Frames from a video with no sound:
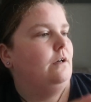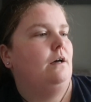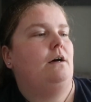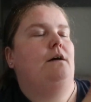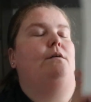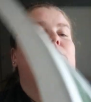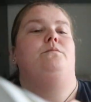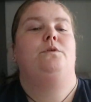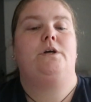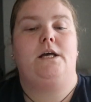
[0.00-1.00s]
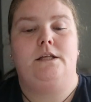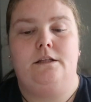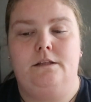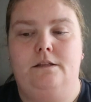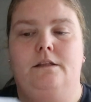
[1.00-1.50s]
um, you got
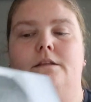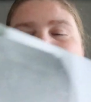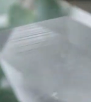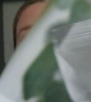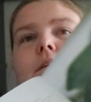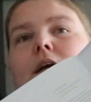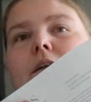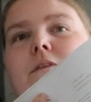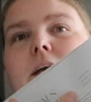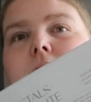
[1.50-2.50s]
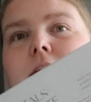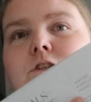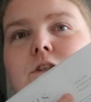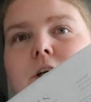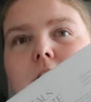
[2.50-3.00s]
kind of like an
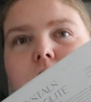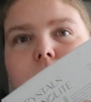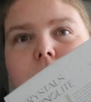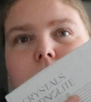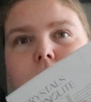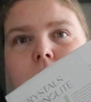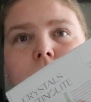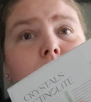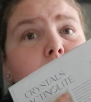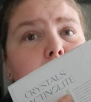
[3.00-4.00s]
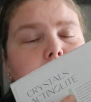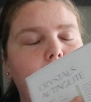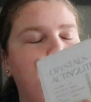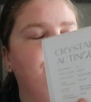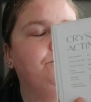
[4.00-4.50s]
introduction to
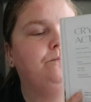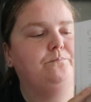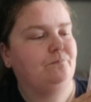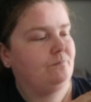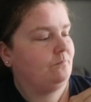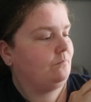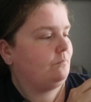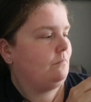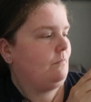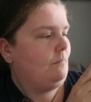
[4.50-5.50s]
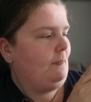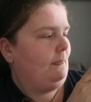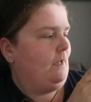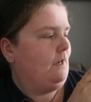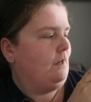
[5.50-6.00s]
them,
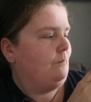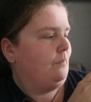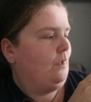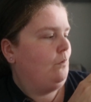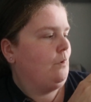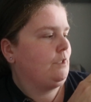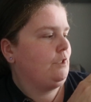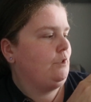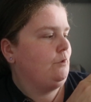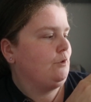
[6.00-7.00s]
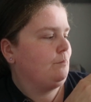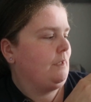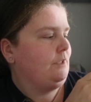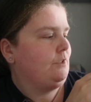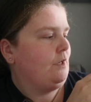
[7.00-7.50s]
um, where to use or
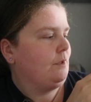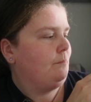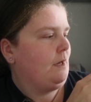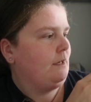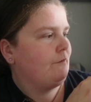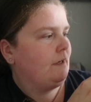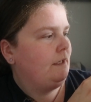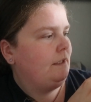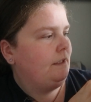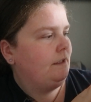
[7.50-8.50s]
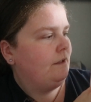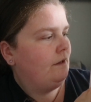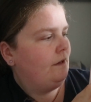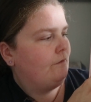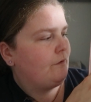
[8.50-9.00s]
place on the body for healing,
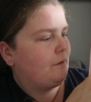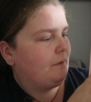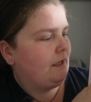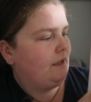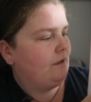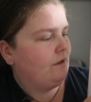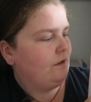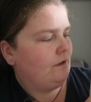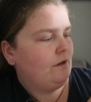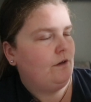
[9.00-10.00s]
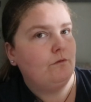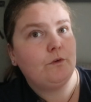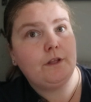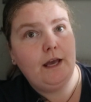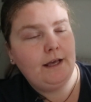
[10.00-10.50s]
for the beginner,
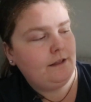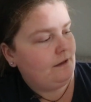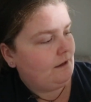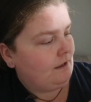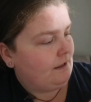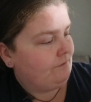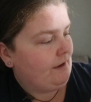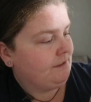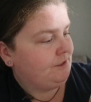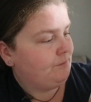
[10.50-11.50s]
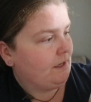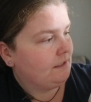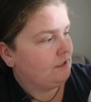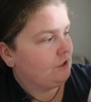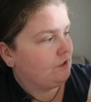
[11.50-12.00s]
for the uh, advanced
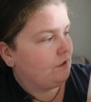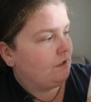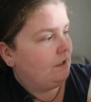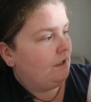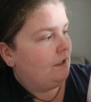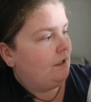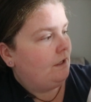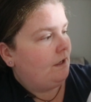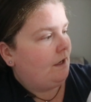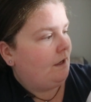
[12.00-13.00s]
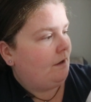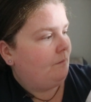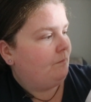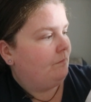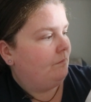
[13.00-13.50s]
practitioner,
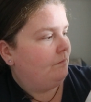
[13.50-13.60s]
um,